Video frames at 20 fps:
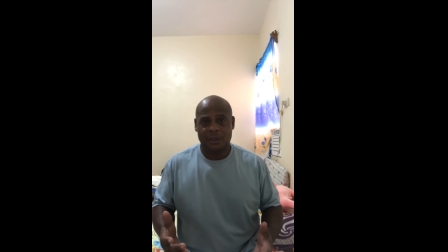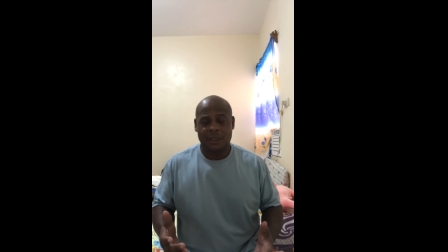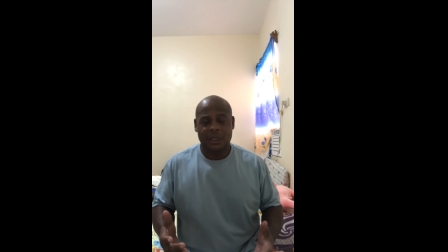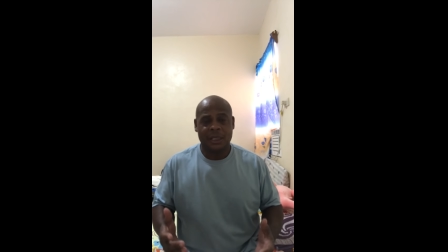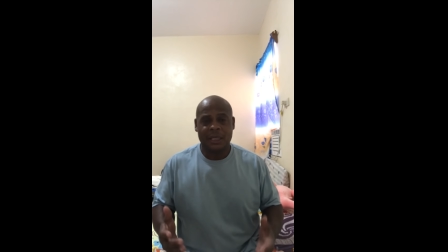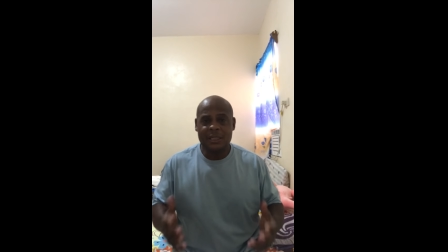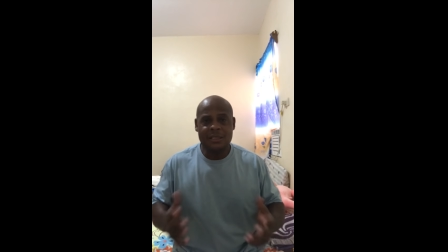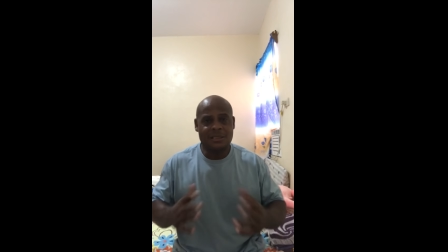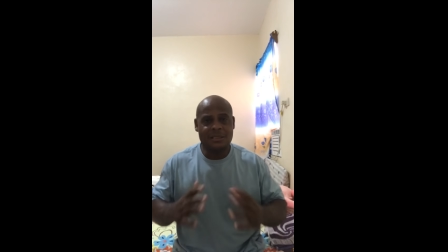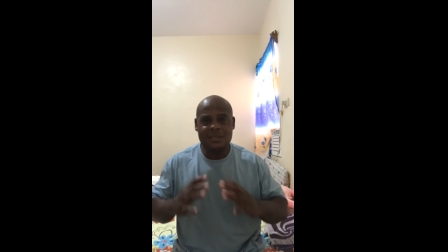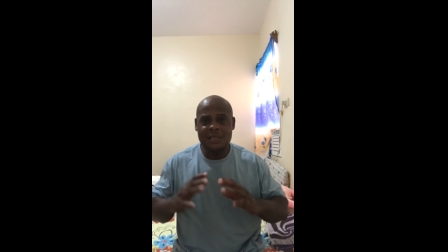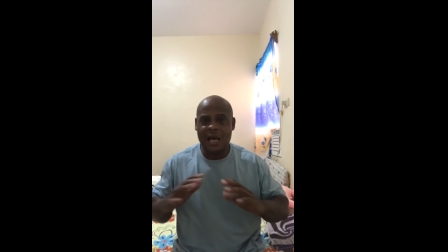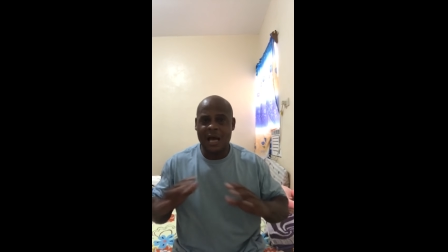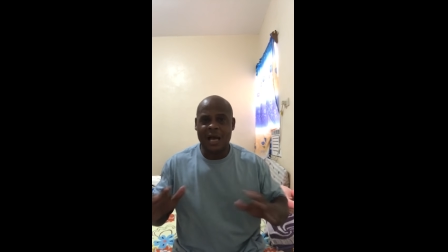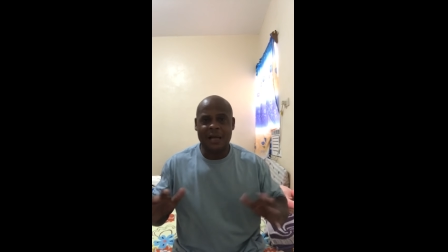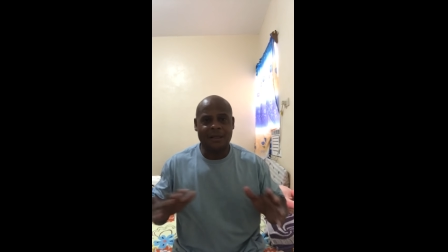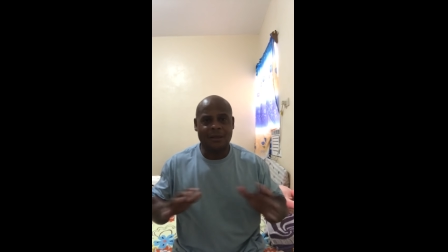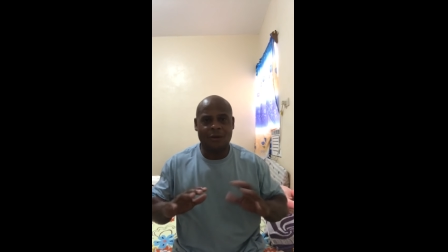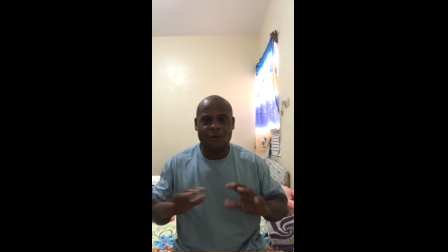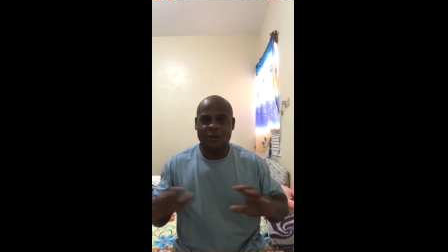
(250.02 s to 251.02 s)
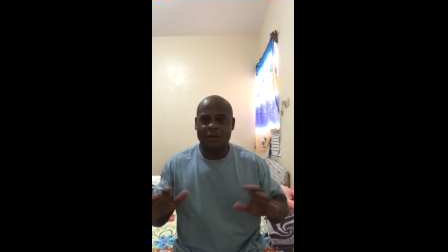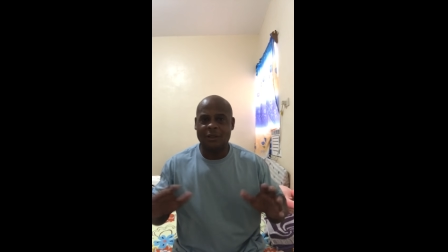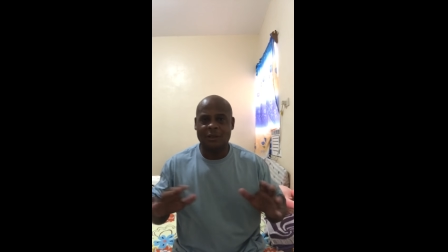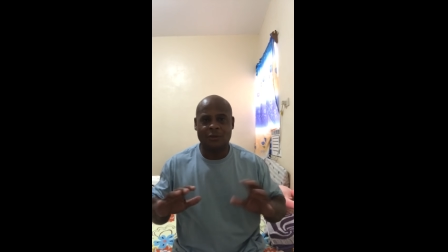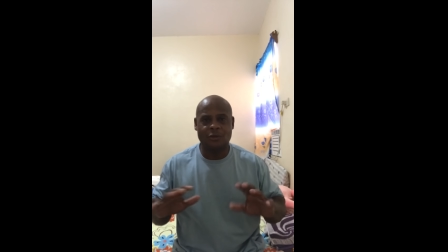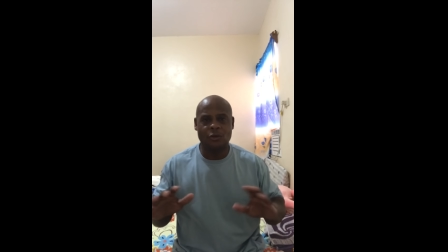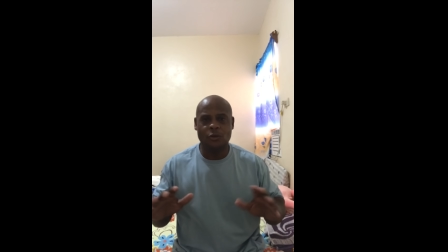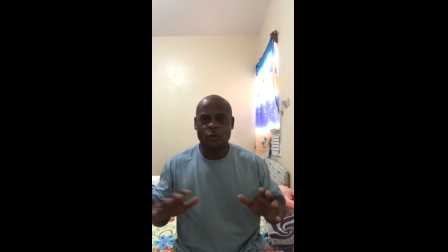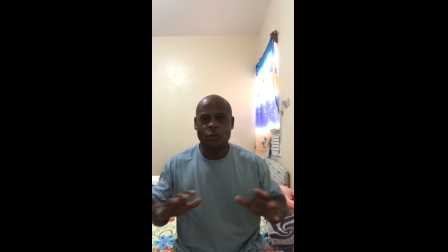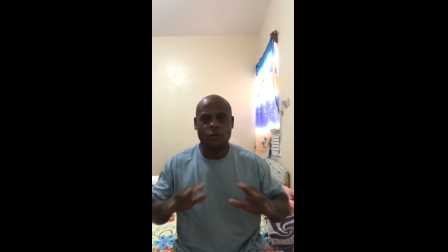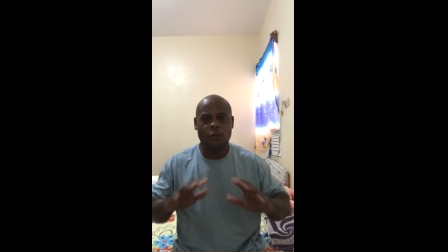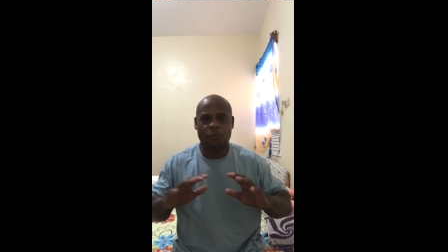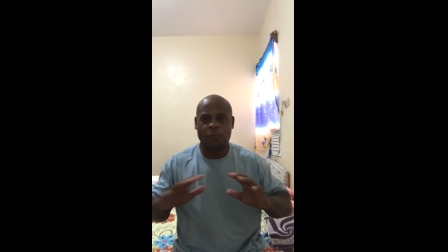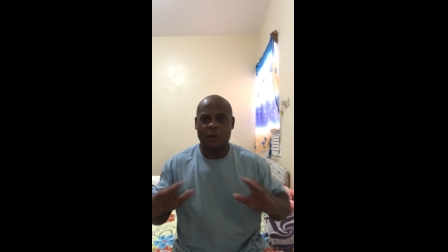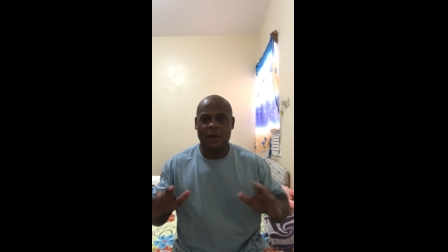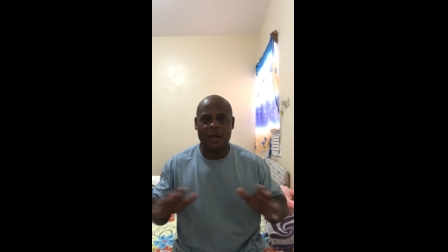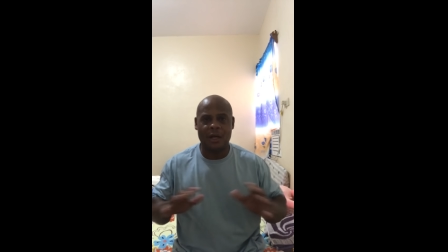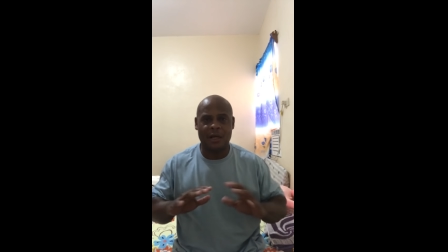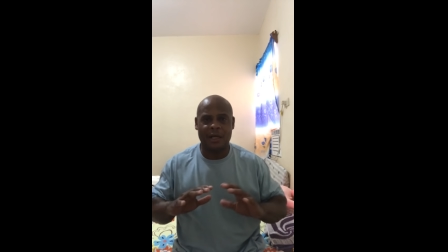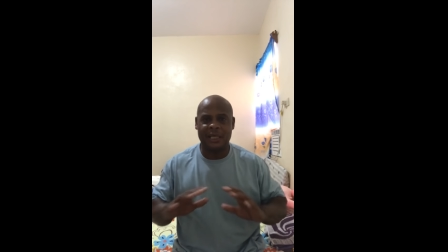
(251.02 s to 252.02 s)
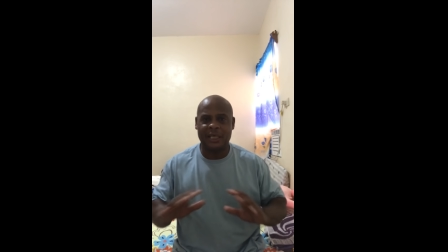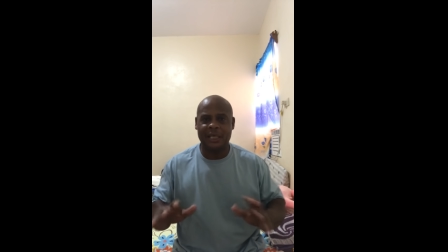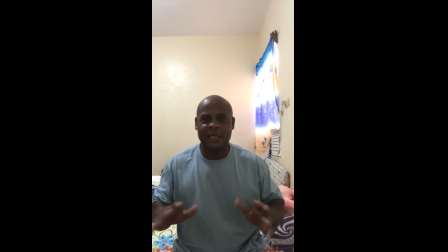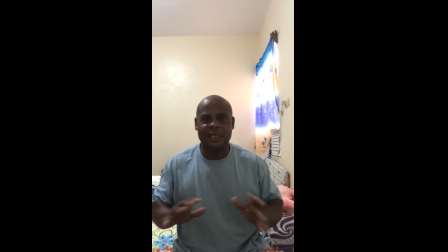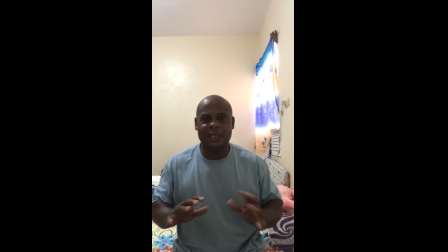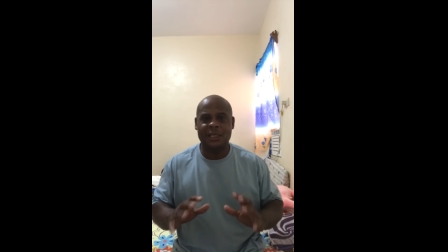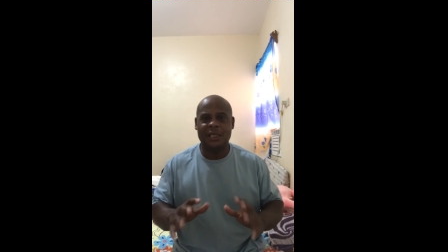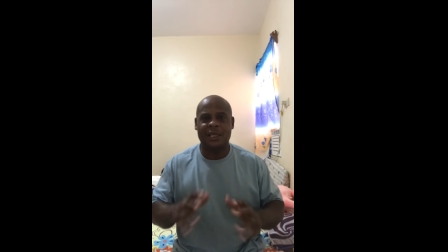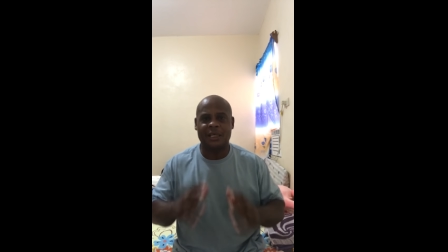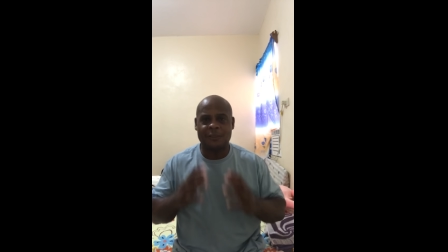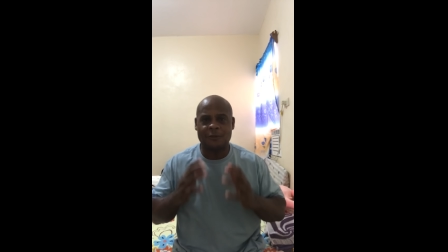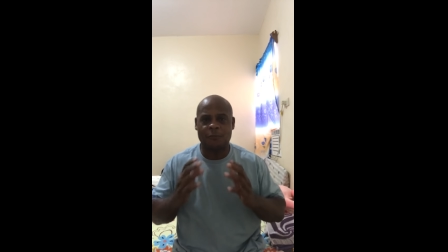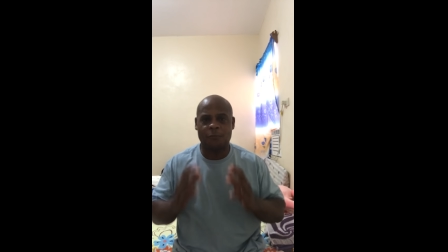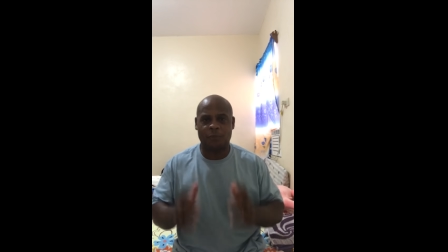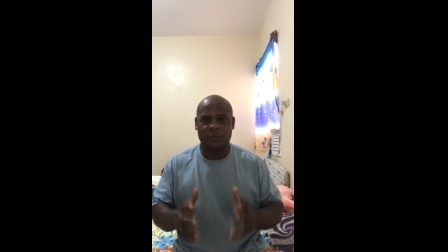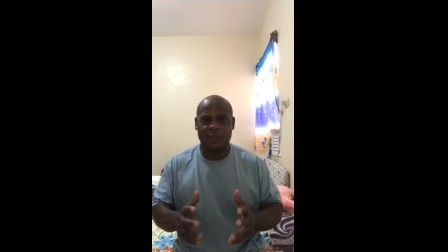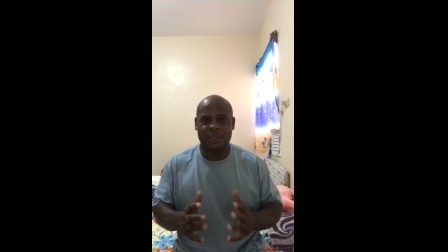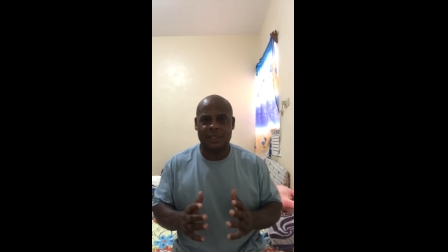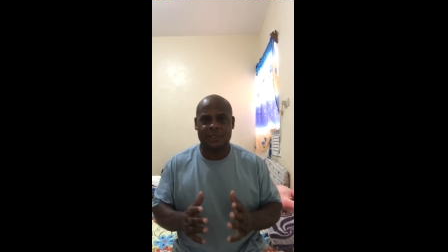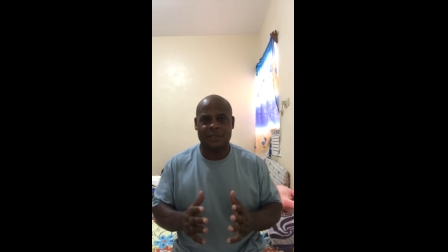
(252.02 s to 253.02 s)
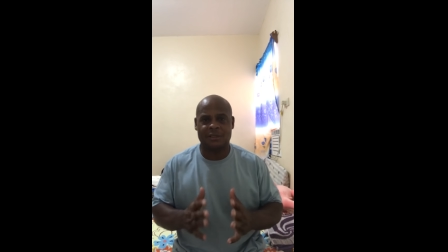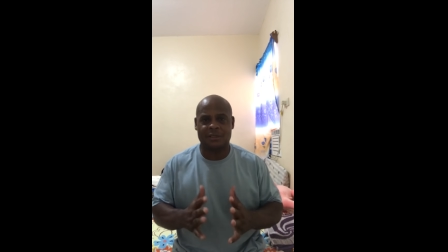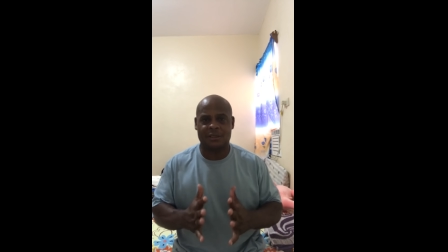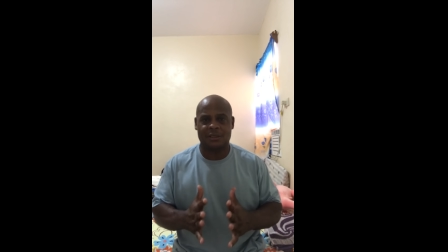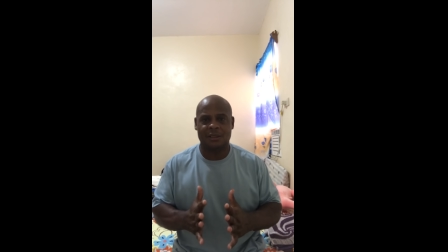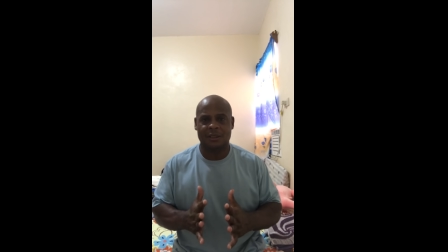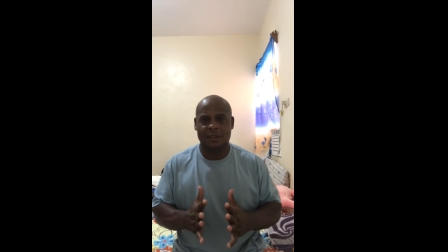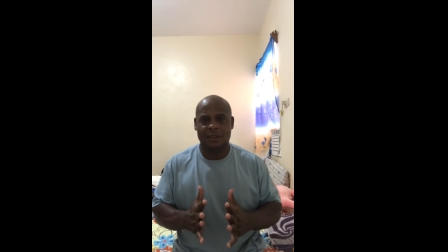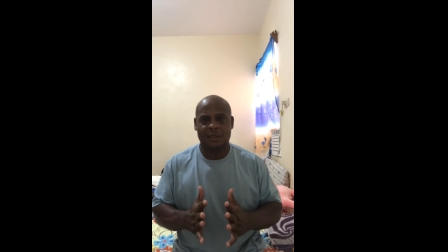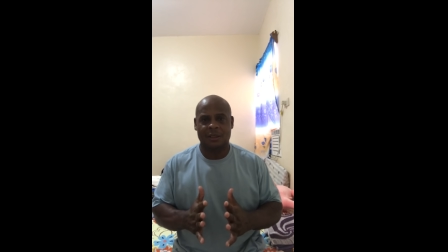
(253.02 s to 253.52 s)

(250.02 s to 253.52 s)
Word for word: He's not going to spare any expense